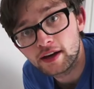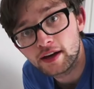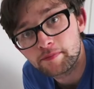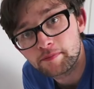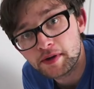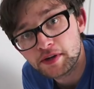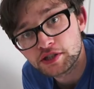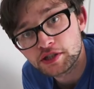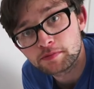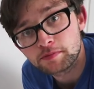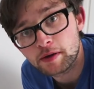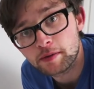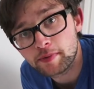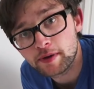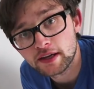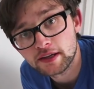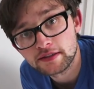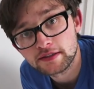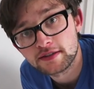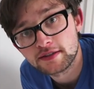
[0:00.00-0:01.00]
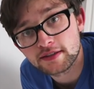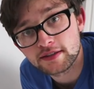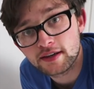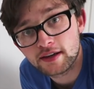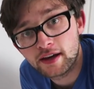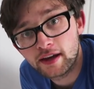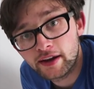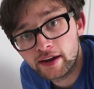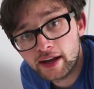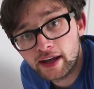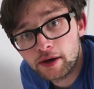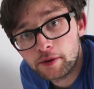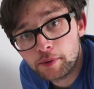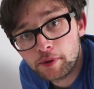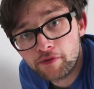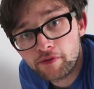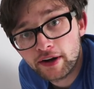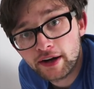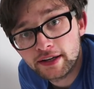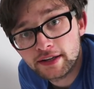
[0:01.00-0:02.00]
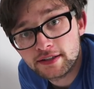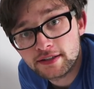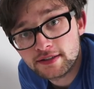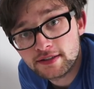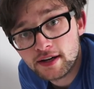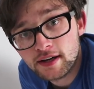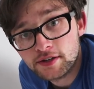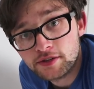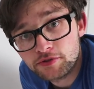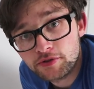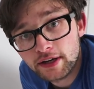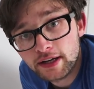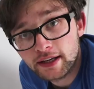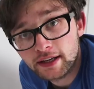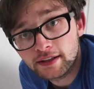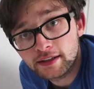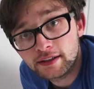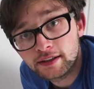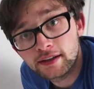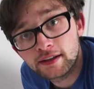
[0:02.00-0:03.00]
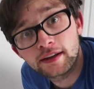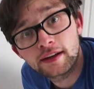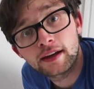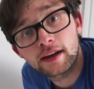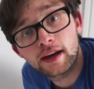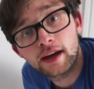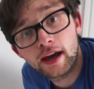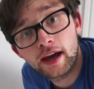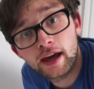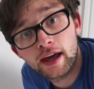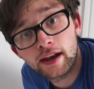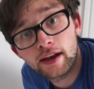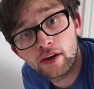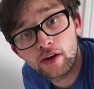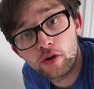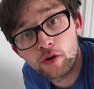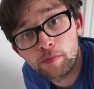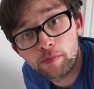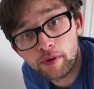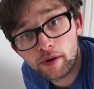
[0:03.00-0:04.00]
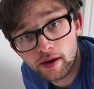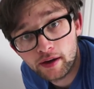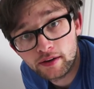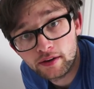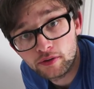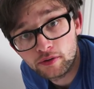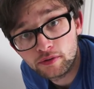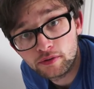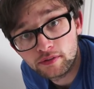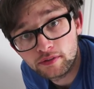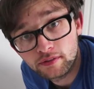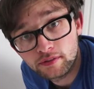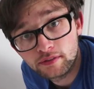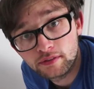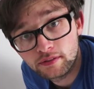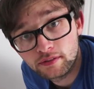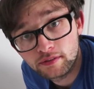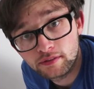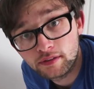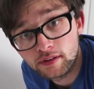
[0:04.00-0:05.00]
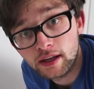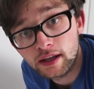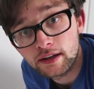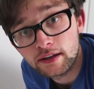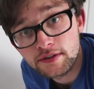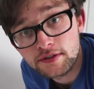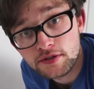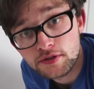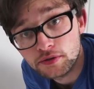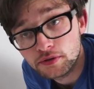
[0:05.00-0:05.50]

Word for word: I've measured my bits and now we're ready to start drilling and hope I don't kill us